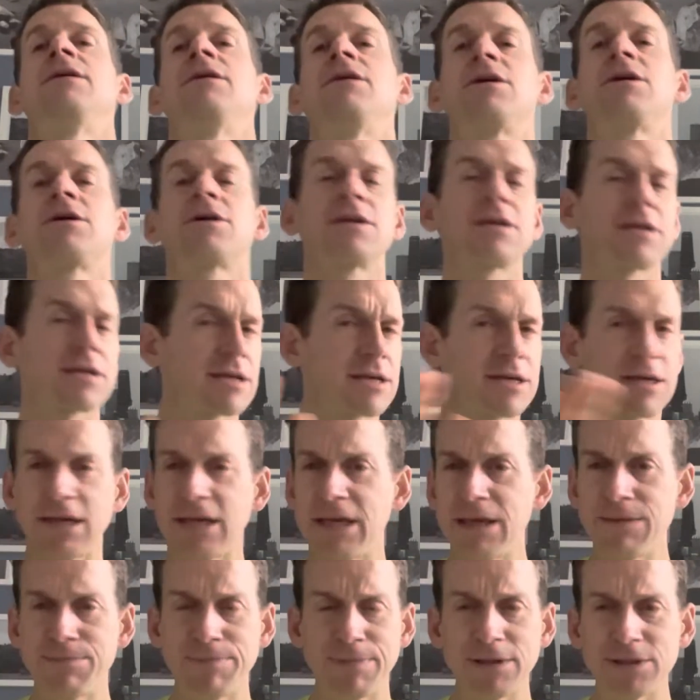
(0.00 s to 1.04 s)
I'm going to
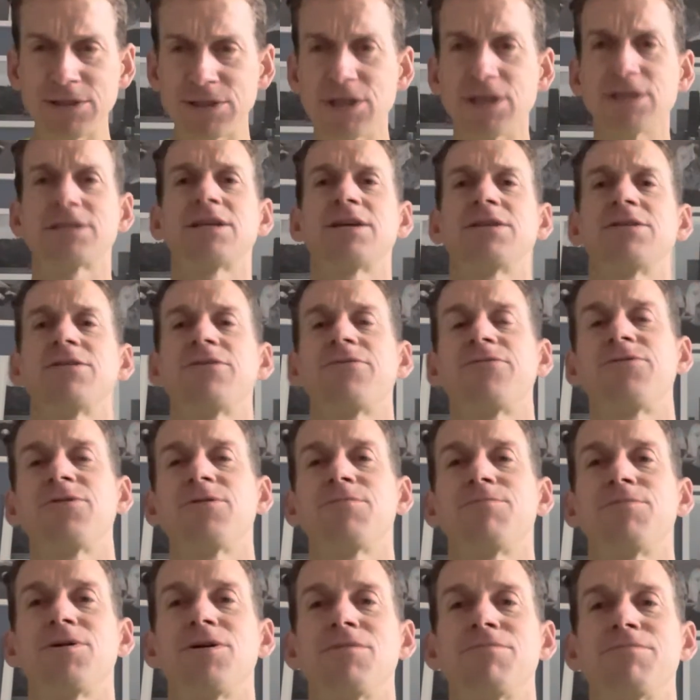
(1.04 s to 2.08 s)
keep it just on the
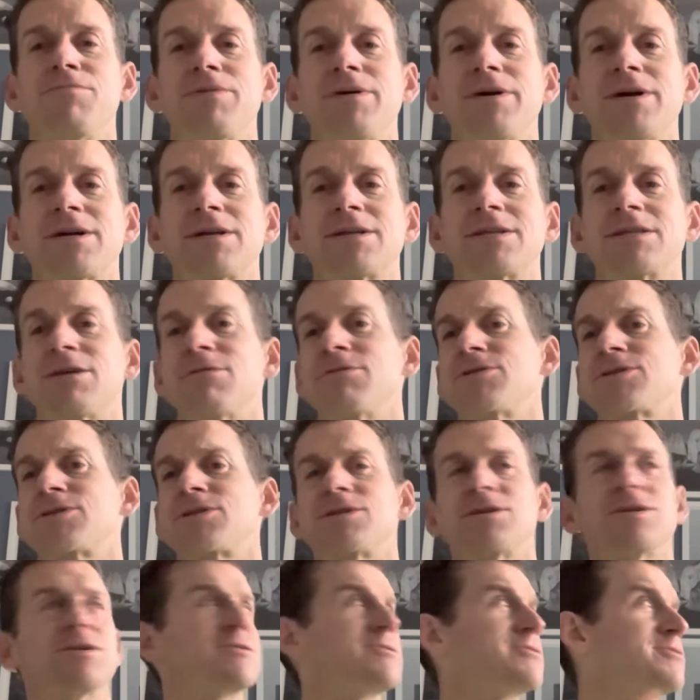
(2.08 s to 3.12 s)
football picks. I was
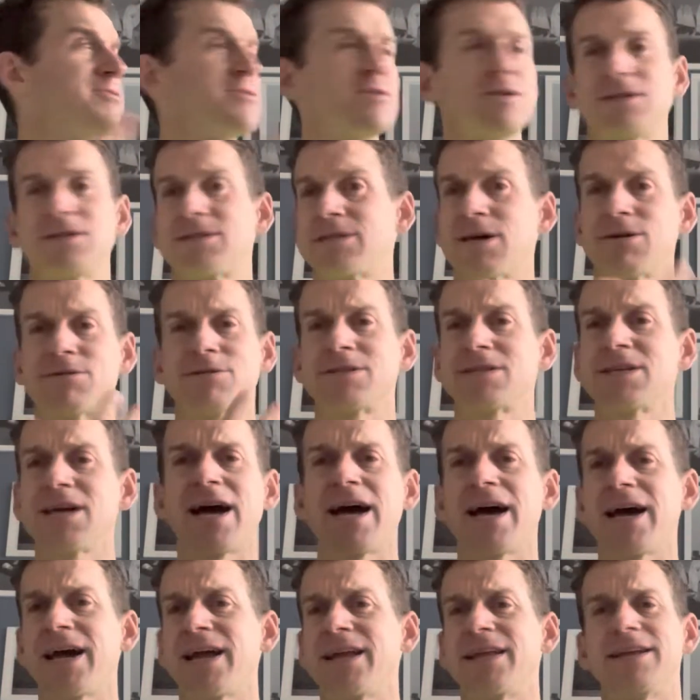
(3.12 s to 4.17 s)
going to do this
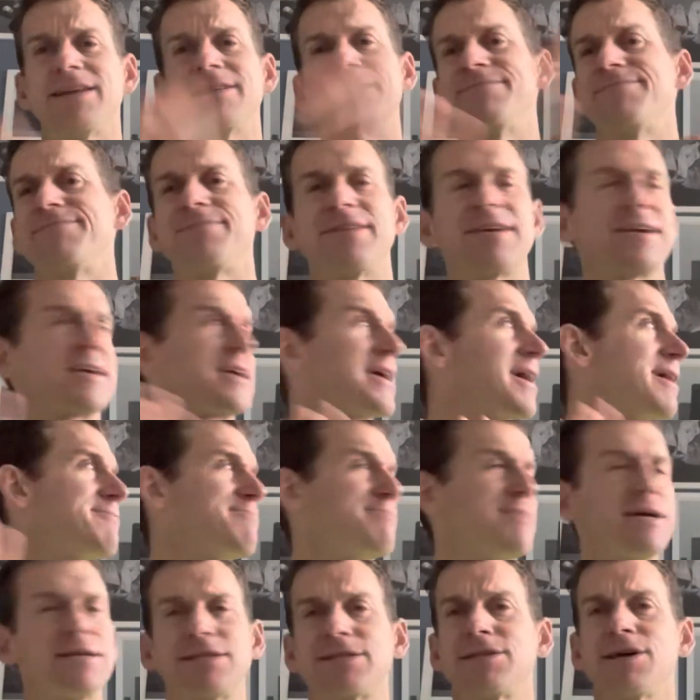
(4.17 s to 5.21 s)
outside and it got
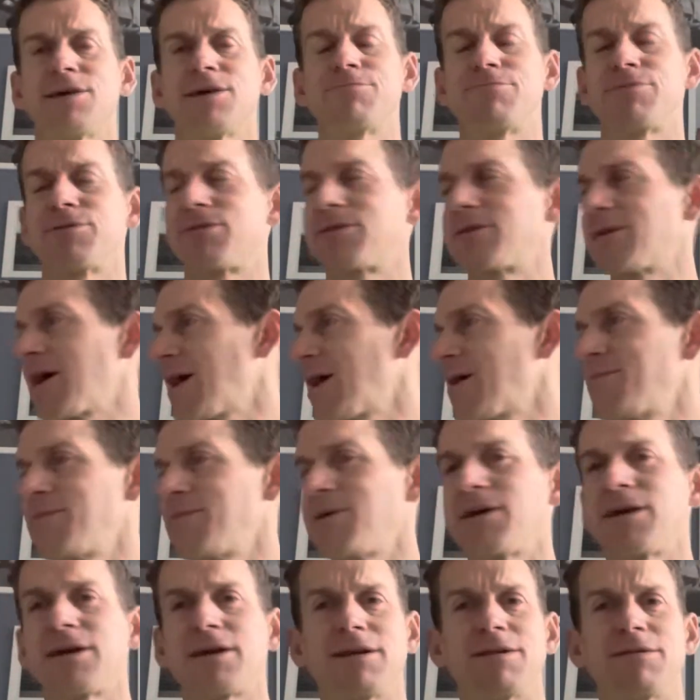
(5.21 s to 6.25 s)
messed up with
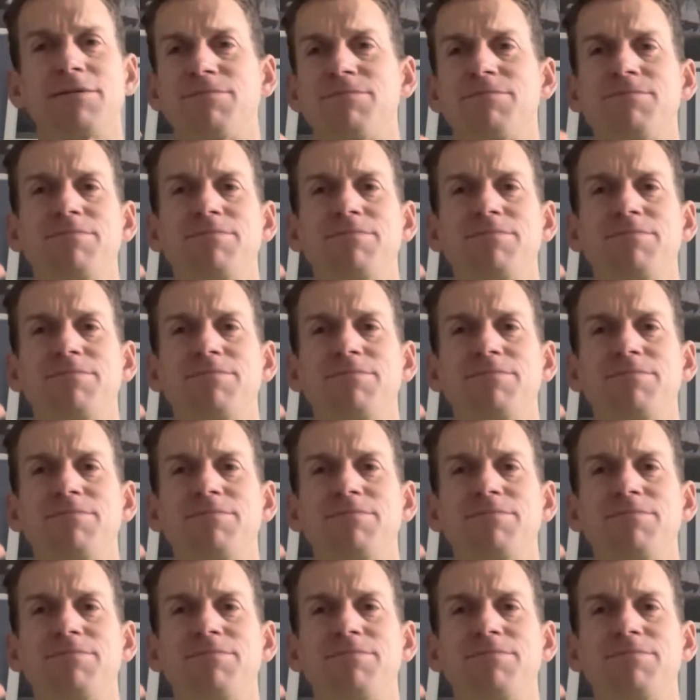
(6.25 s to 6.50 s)
timing